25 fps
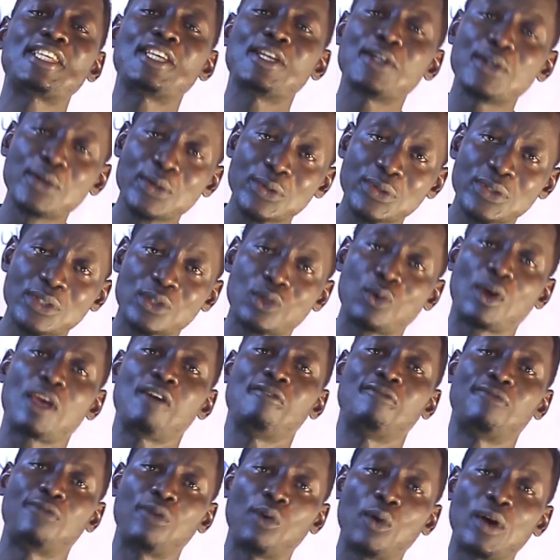used to
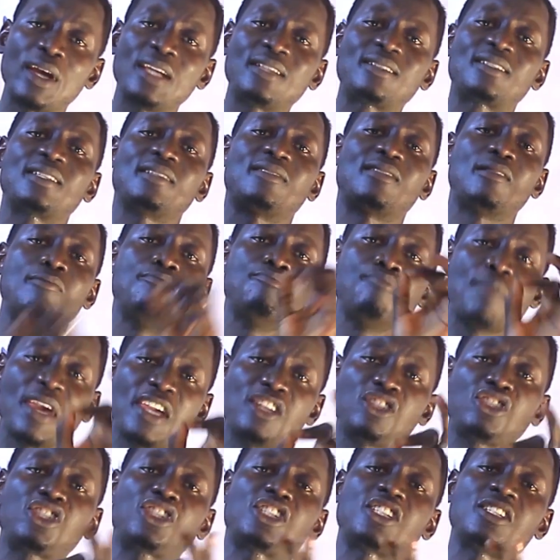avoid the
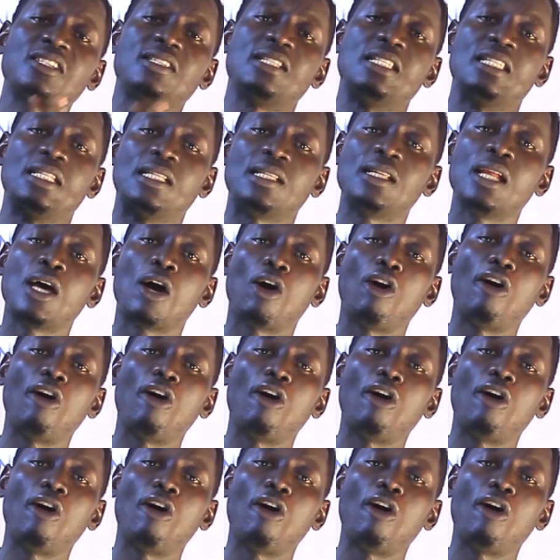mentioning